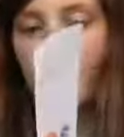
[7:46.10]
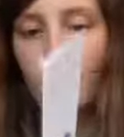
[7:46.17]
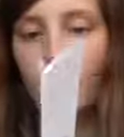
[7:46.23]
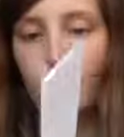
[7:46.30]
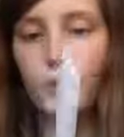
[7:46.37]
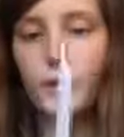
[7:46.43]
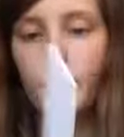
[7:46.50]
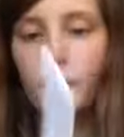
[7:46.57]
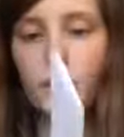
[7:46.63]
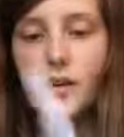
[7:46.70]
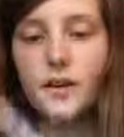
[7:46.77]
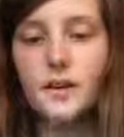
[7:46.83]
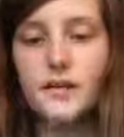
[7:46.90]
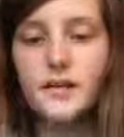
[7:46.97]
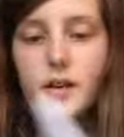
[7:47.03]
how old I
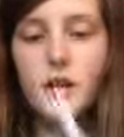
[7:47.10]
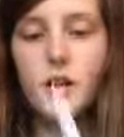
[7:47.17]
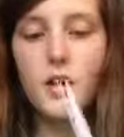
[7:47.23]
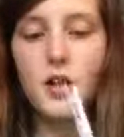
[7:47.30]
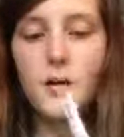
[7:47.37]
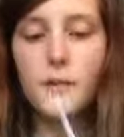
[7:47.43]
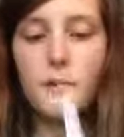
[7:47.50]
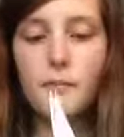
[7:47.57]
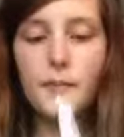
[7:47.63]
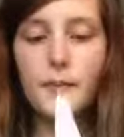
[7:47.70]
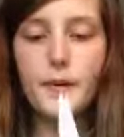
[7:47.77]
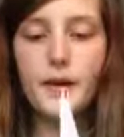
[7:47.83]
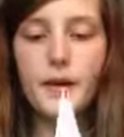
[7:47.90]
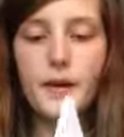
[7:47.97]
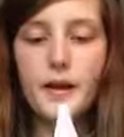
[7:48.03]
was,
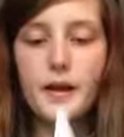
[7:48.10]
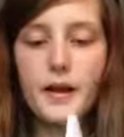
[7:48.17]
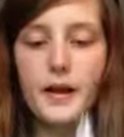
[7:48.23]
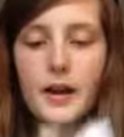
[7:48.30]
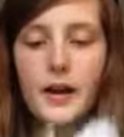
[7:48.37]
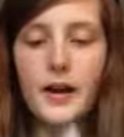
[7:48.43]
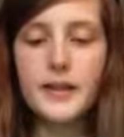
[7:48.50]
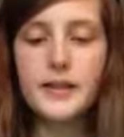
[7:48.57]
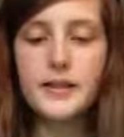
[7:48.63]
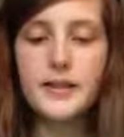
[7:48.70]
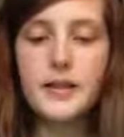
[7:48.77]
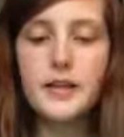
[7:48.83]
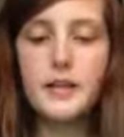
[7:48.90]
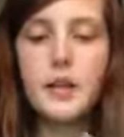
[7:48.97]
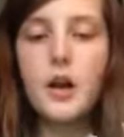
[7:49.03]
but I
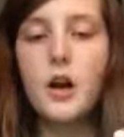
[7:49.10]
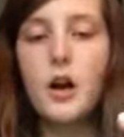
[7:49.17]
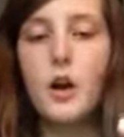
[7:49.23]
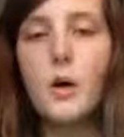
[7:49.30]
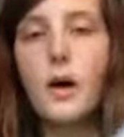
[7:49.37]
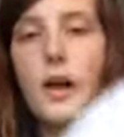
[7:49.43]
did go